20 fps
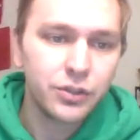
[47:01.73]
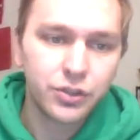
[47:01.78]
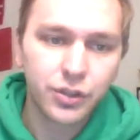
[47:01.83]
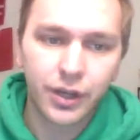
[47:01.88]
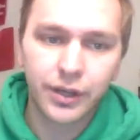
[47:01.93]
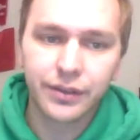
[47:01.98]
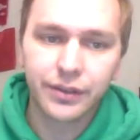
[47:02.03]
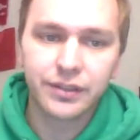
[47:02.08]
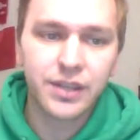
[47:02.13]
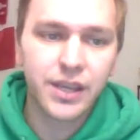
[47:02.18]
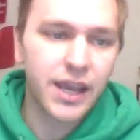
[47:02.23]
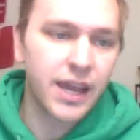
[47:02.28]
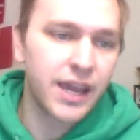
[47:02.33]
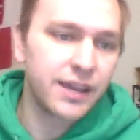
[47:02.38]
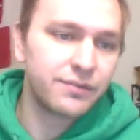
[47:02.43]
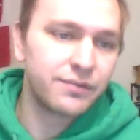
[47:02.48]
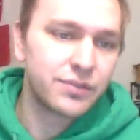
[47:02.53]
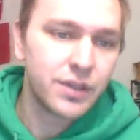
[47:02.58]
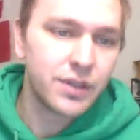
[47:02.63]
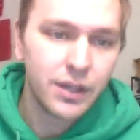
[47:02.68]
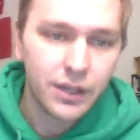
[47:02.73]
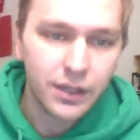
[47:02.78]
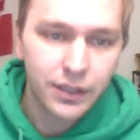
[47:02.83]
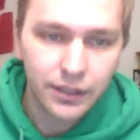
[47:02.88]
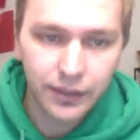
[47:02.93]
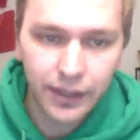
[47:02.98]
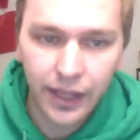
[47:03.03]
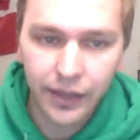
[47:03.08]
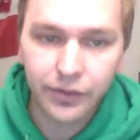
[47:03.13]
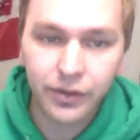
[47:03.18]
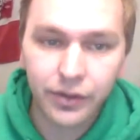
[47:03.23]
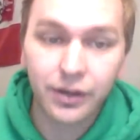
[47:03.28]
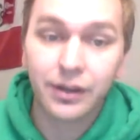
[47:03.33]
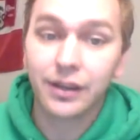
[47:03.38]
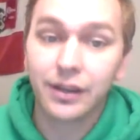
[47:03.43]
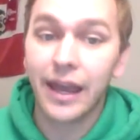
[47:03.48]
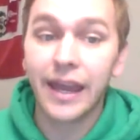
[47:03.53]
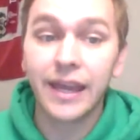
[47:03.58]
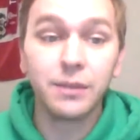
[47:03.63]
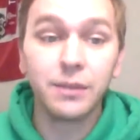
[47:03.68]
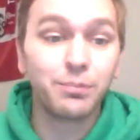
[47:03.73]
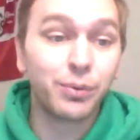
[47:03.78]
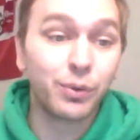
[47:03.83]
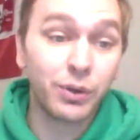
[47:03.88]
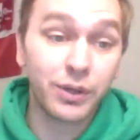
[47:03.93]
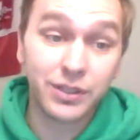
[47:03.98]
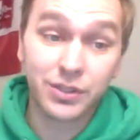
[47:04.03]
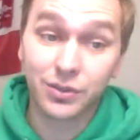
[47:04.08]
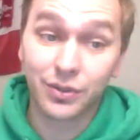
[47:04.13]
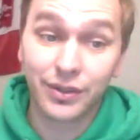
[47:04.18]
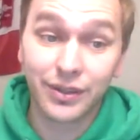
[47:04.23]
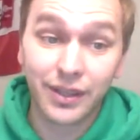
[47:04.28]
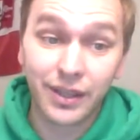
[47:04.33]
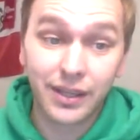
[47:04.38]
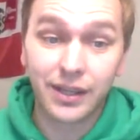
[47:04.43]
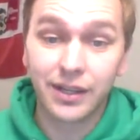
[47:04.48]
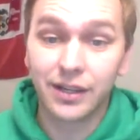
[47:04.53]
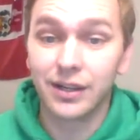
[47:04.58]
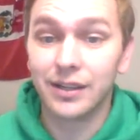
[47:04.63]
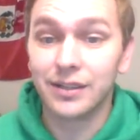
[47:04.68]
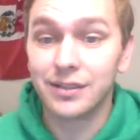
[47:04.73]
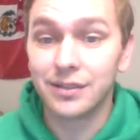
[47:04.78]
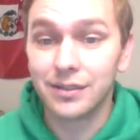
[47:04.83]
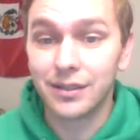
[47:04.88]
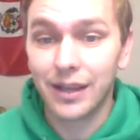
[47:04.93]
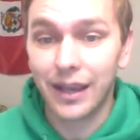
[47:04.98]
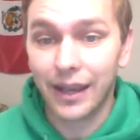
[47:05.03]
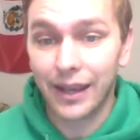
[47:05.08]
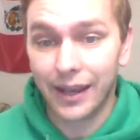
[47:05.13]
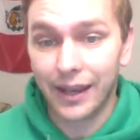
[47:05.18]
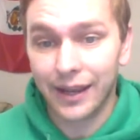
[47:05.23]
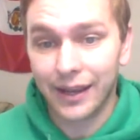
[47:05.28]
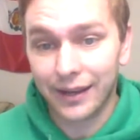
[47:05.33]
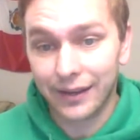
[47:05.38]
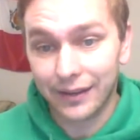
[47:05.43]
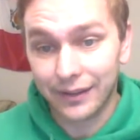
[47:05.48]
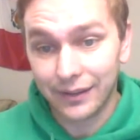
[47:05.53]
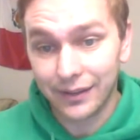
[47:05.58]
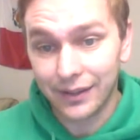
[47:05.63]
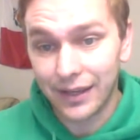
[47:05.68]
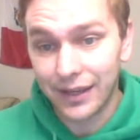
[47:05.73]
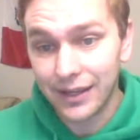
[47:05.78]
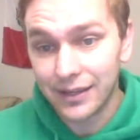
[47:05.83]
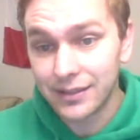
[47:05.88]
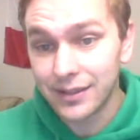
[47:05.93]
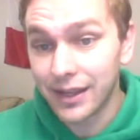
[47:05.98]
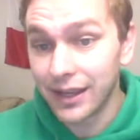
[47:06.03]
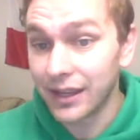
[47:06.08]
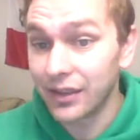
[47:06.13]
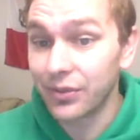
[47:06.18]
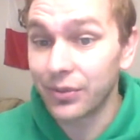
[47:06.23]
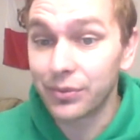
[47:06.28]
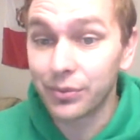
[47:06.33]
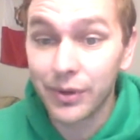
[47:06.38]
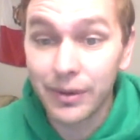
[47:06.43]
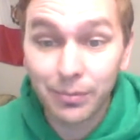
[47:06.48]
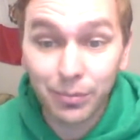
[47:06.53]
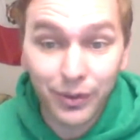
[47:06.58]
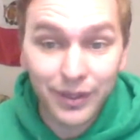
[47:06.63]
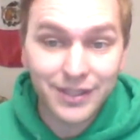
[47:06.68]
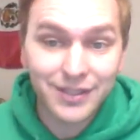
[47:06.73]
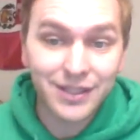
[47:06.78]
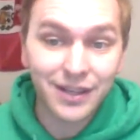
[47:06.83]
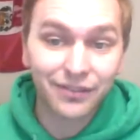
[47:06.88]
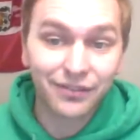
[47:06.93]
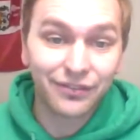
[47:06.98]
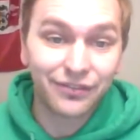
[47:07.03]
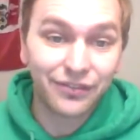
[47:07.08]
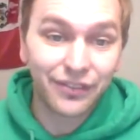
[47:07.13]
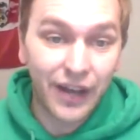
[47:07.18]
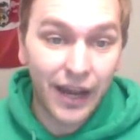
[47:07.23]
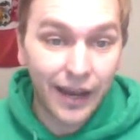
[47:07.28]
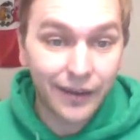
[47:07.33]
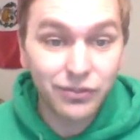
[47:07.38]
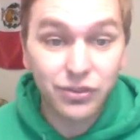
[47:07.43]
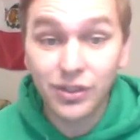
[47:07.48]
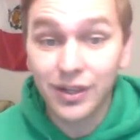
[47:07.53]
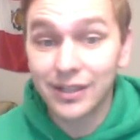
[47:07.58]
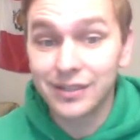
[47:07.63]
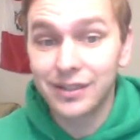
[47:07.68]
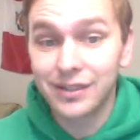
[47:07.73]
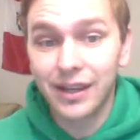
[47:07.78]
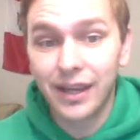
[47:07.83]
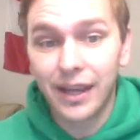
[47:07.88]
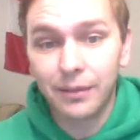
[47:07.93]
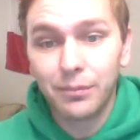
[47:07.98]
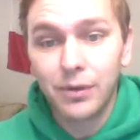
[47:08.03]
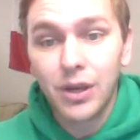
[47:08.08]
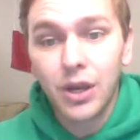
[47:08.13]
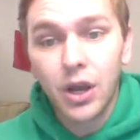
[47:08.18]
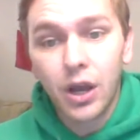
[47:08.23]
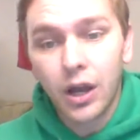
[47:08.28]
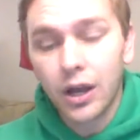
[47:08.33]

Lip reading: Jonathan Taves, another 8 points on the year. And he's getting 3.75 shots a game.